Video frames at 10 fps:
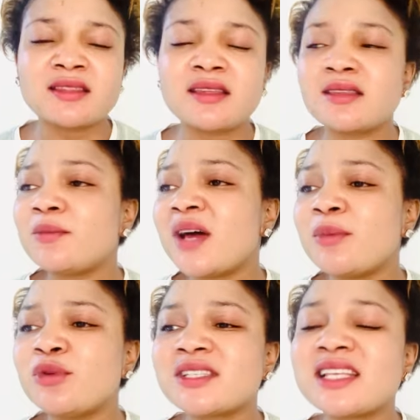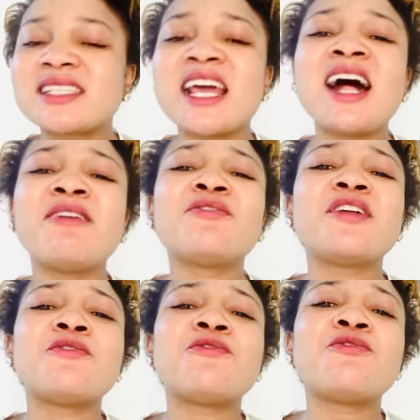The Bible says they have
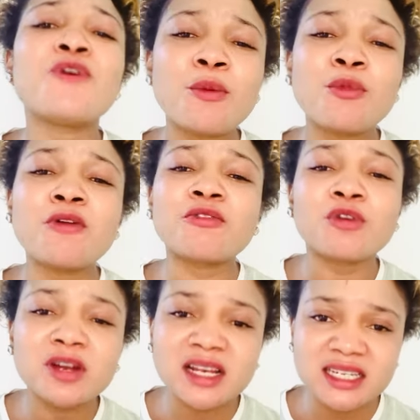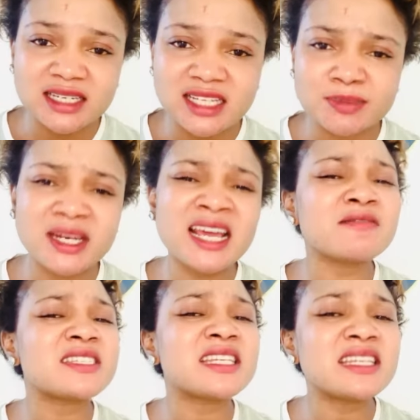the form of godliness, but they
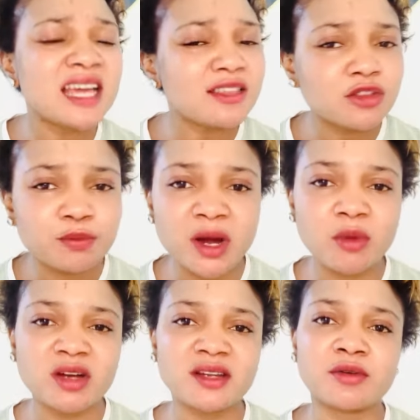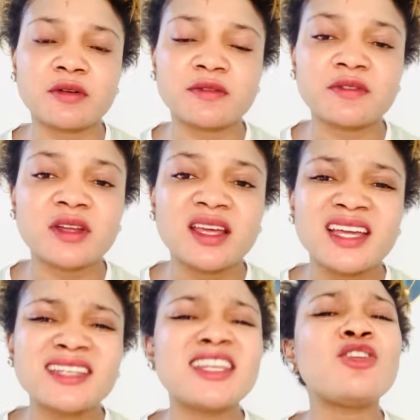have denied the power thereof.
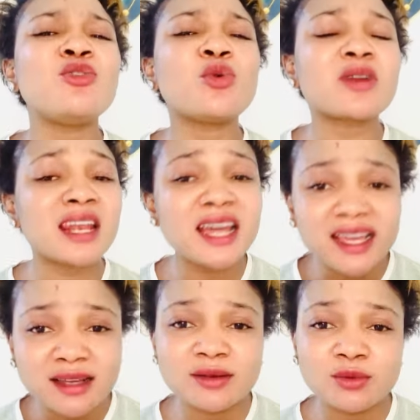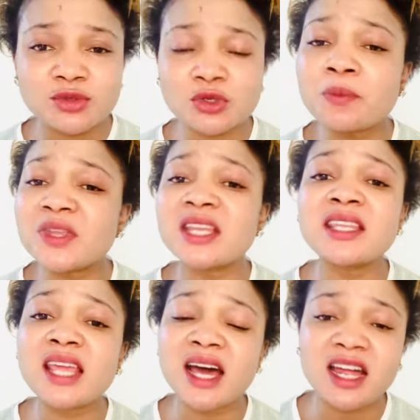They look like something
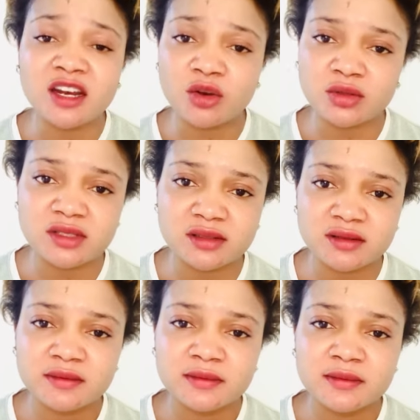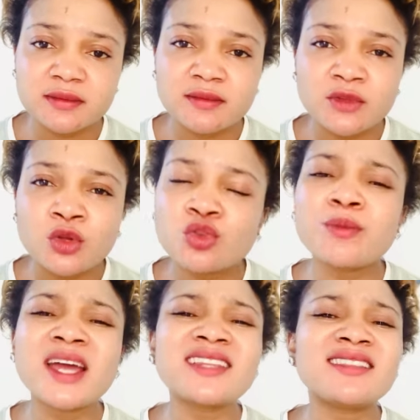they are not. You
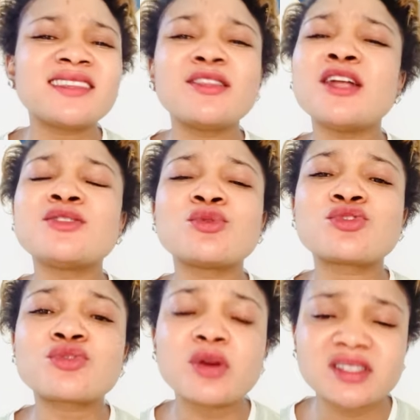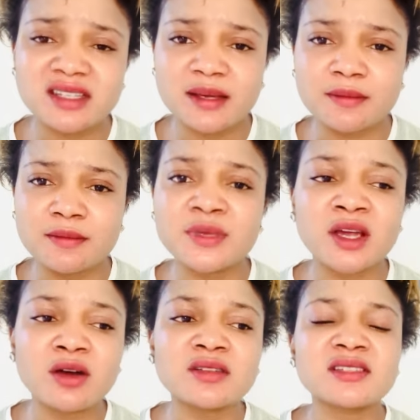might tend to trust them
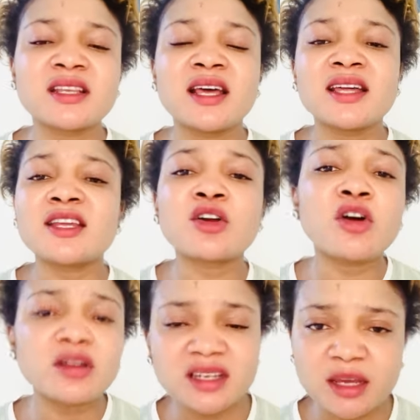because they call the